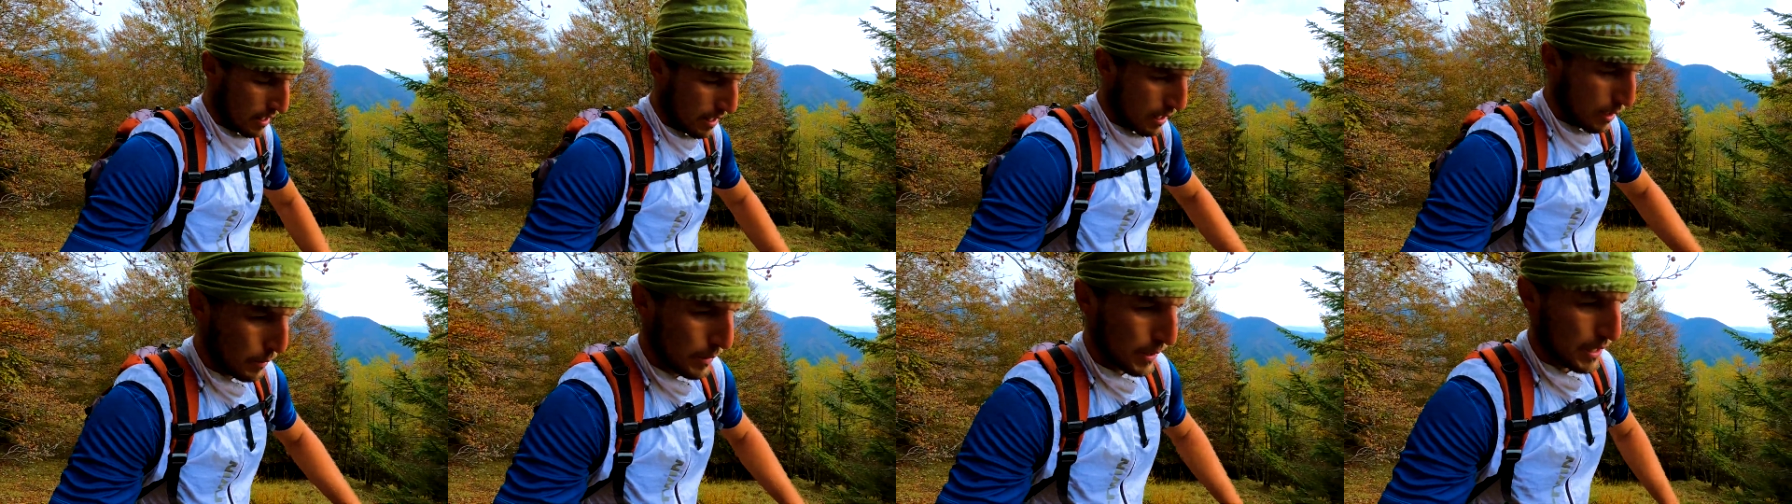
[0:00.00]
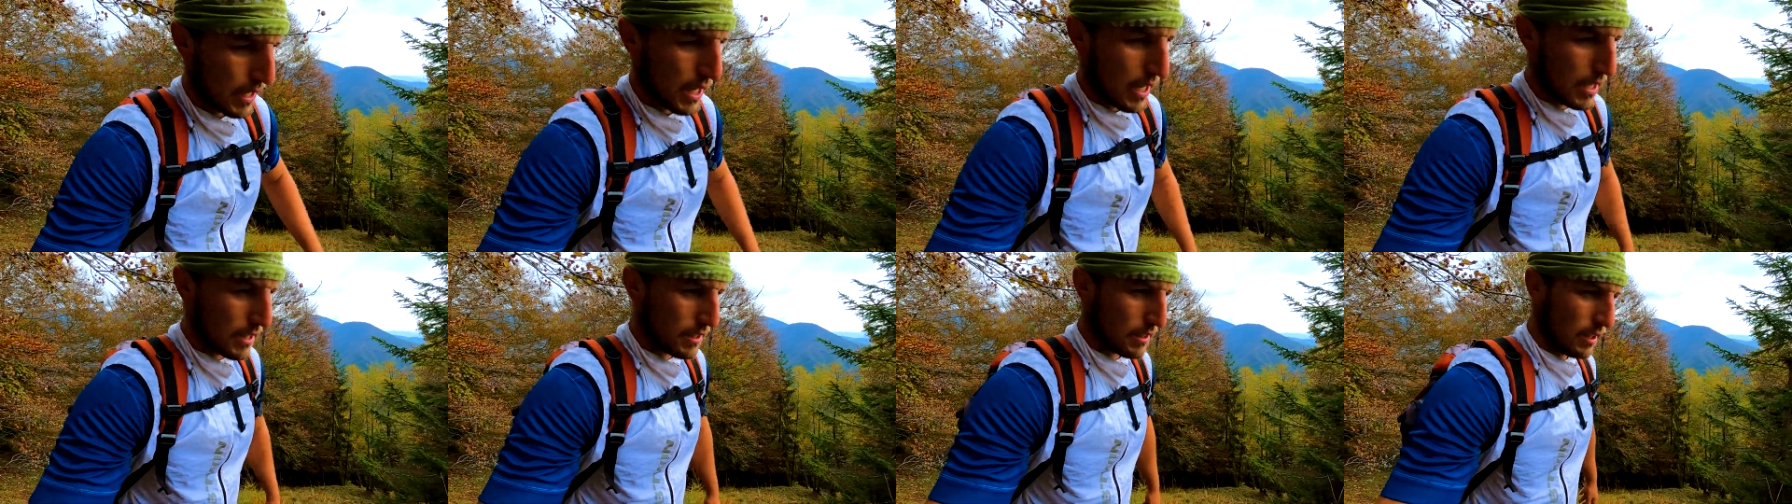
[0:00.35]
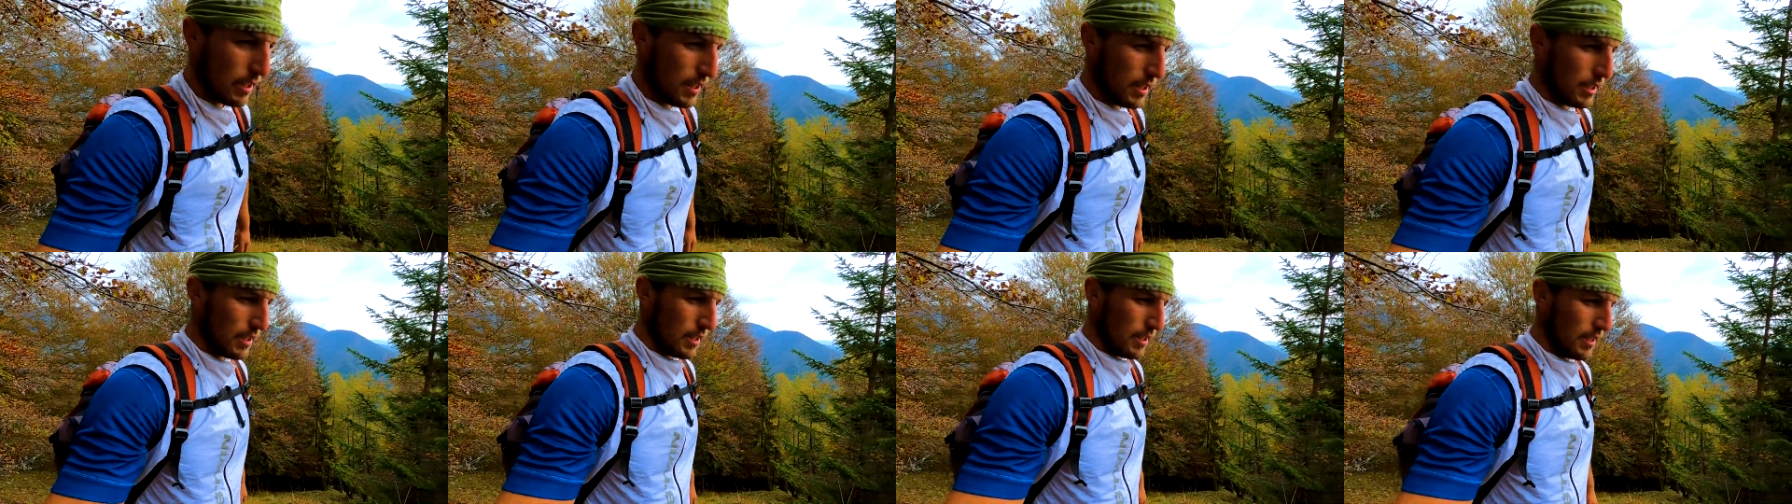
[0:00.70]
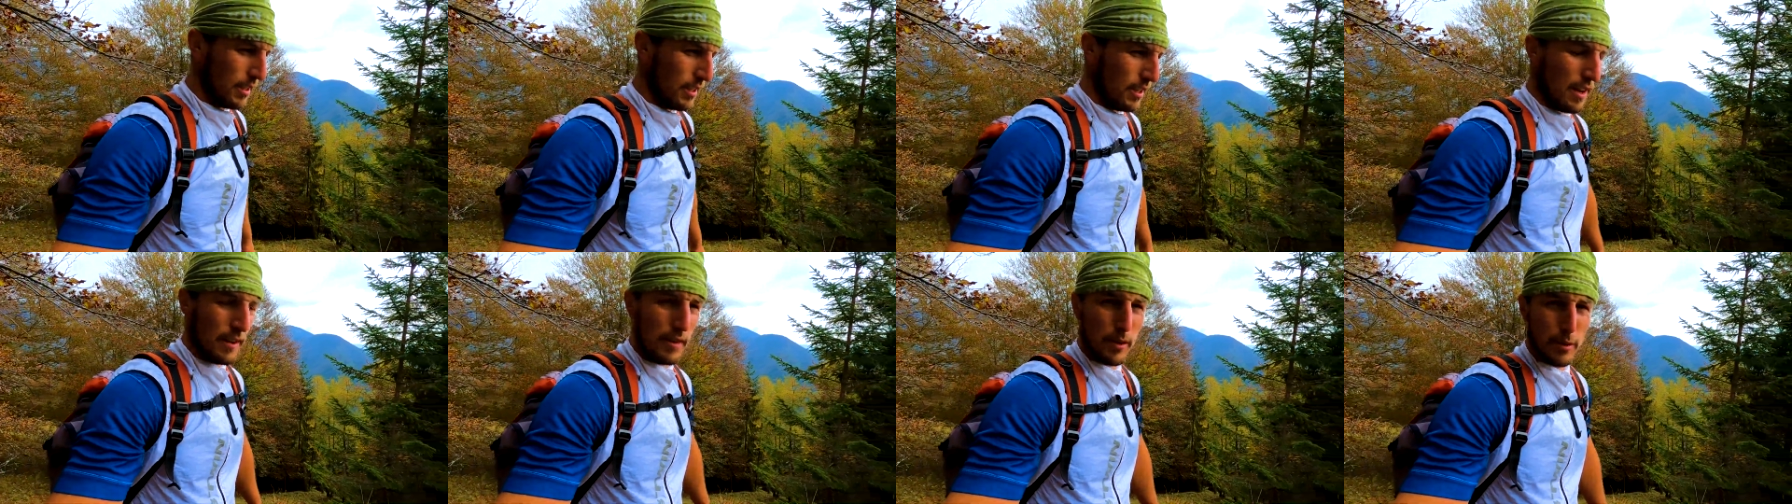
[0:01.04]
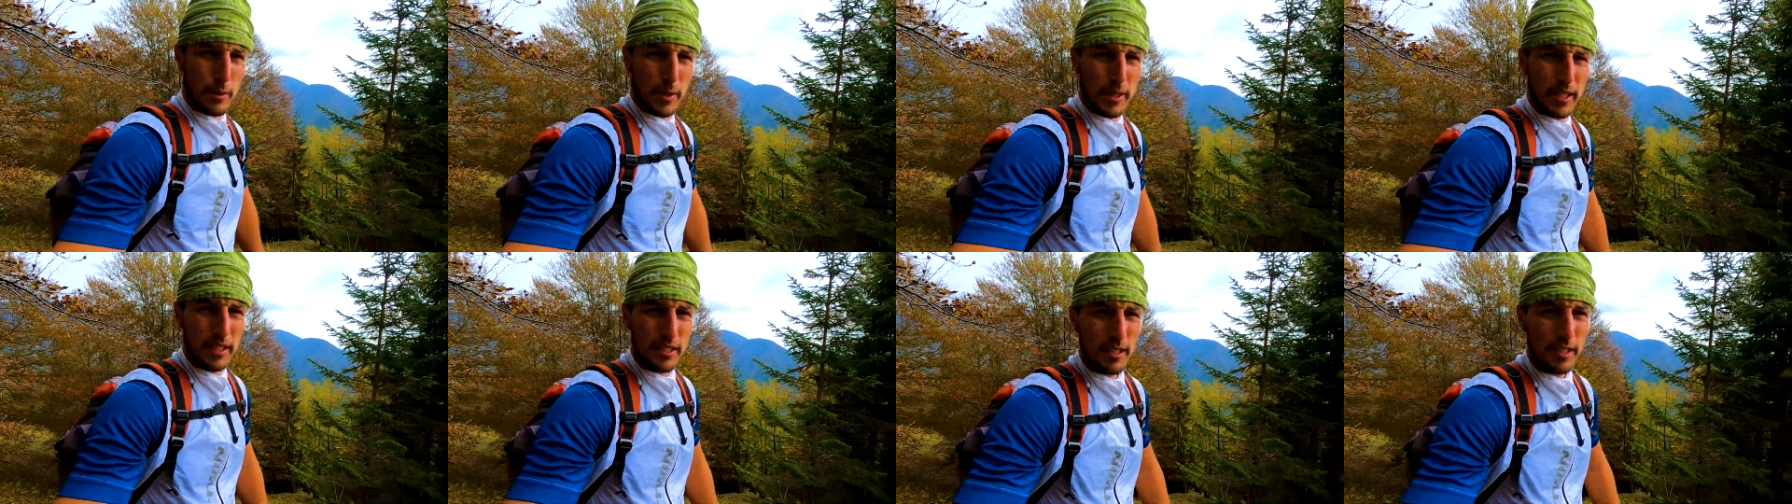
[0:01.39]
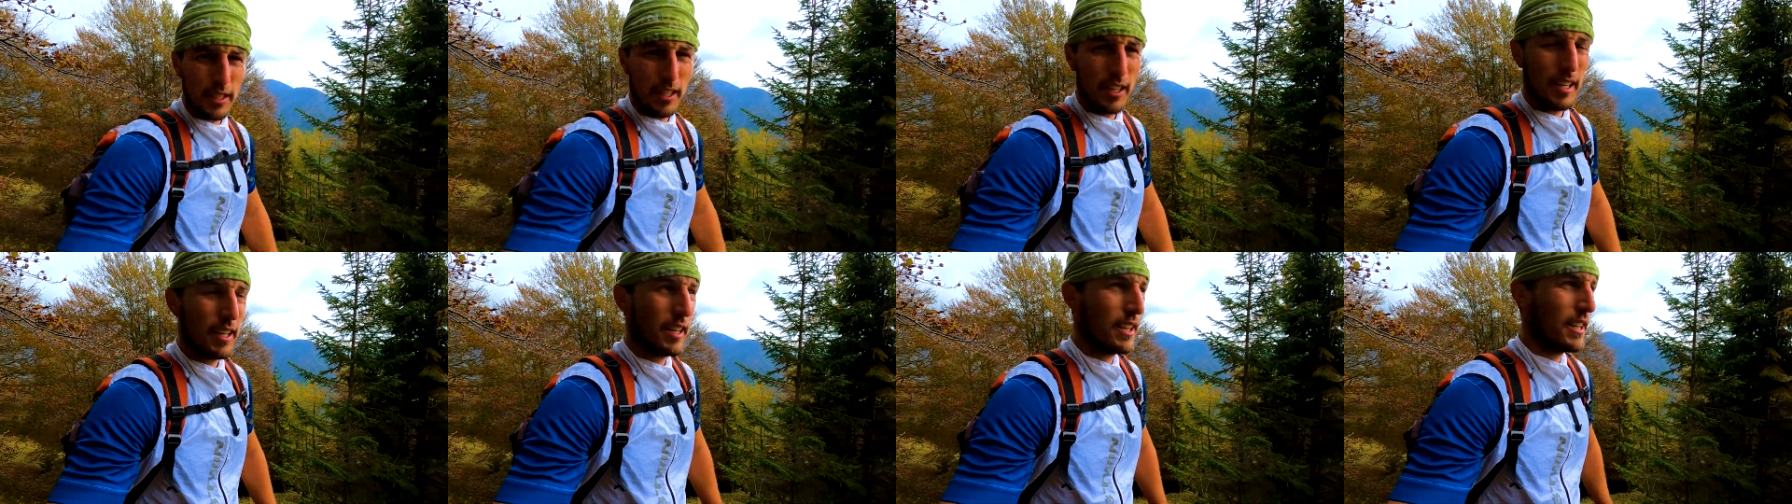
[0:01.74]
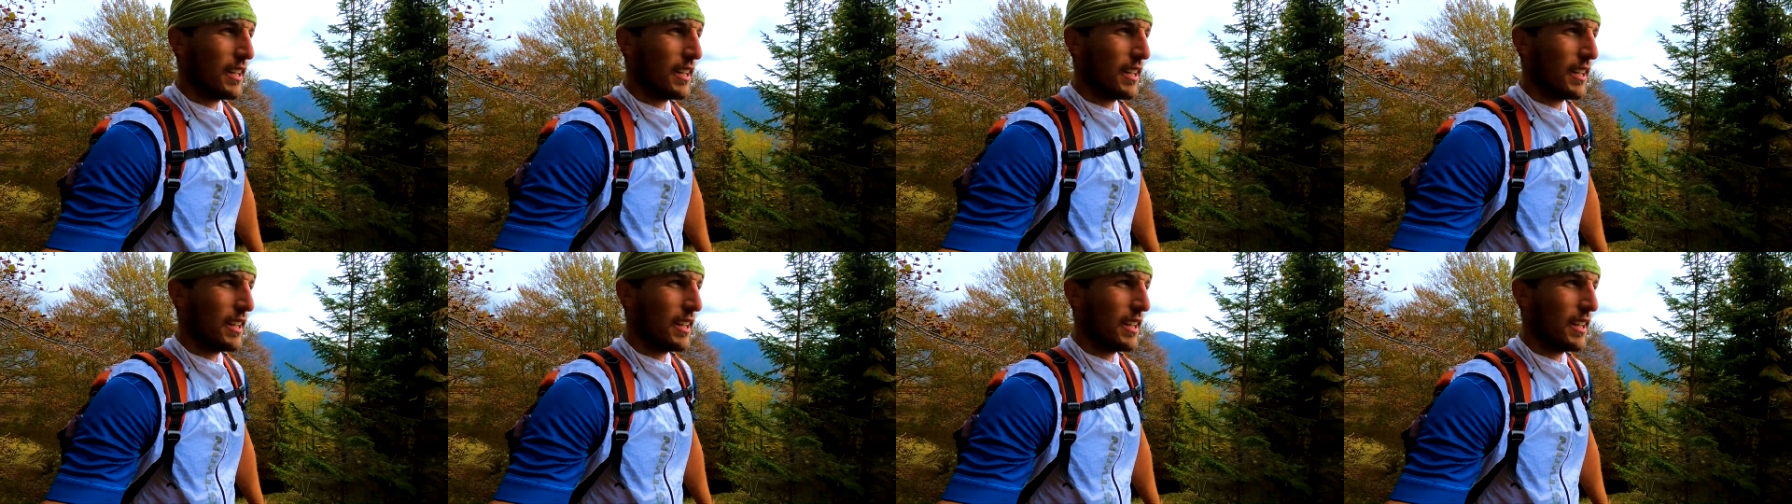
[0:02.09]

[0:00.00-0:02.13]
and we get it here every winter